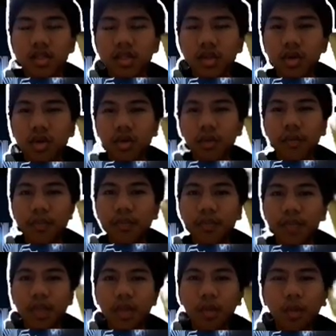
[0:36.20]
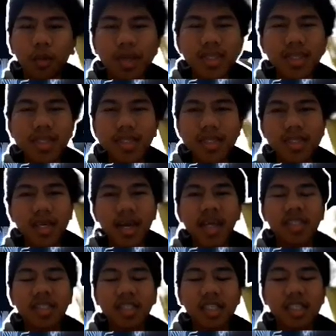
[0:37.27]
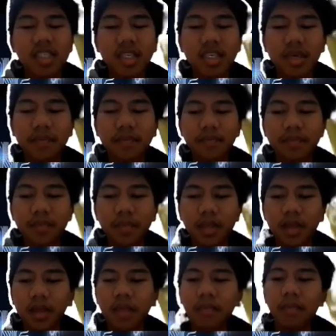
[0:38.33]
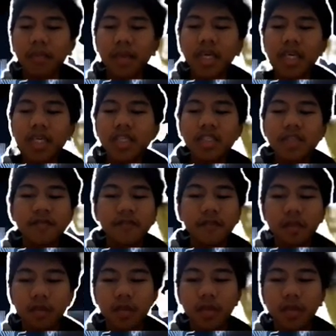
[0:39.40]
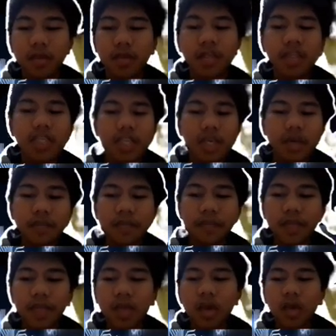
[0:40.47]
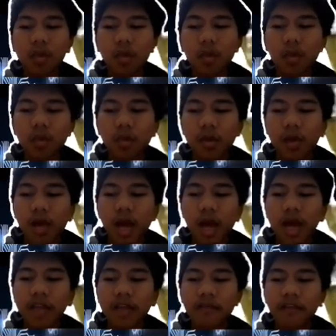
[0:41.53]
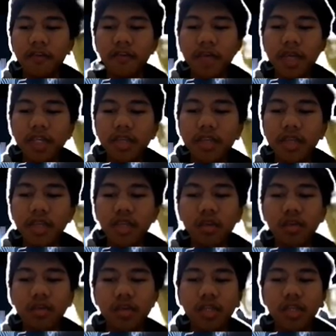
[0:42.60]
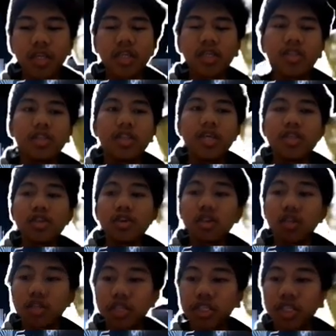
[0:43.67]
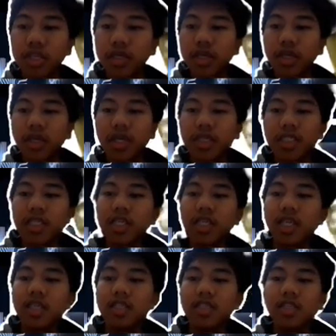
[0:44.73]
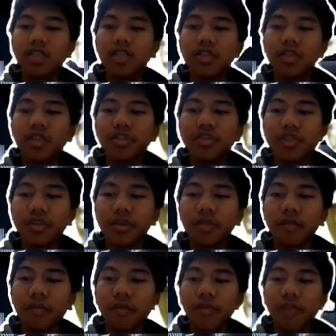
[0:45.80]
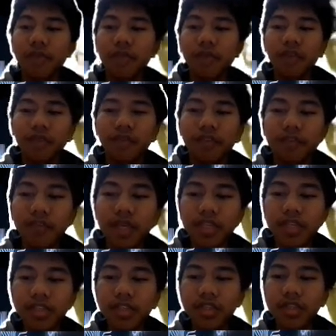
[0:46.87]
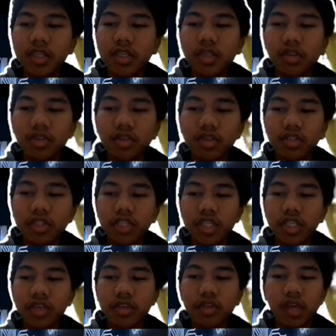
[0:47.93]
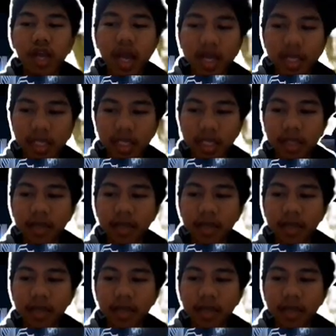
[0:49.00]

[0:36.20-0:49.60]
So, what is ICT? Based from Wikipedia, Information and Communication Technology is an extensional term for information technology or IT